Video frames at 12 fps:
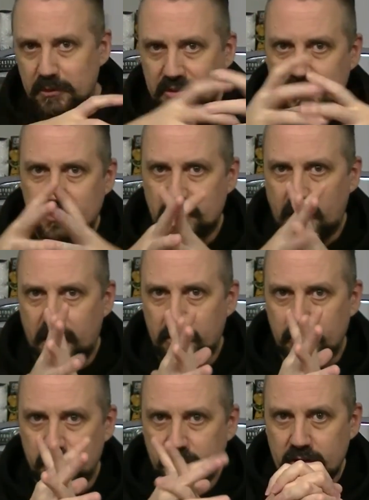with this kind
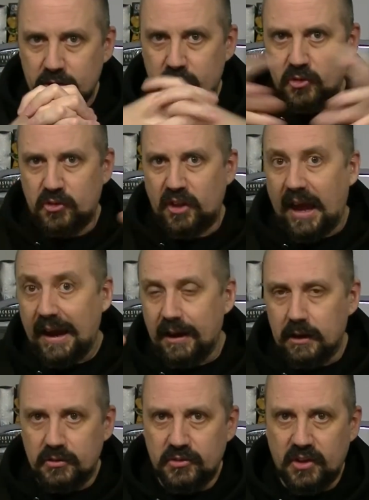of
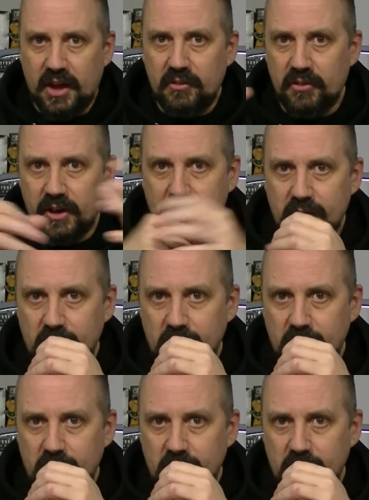style of sci-fi.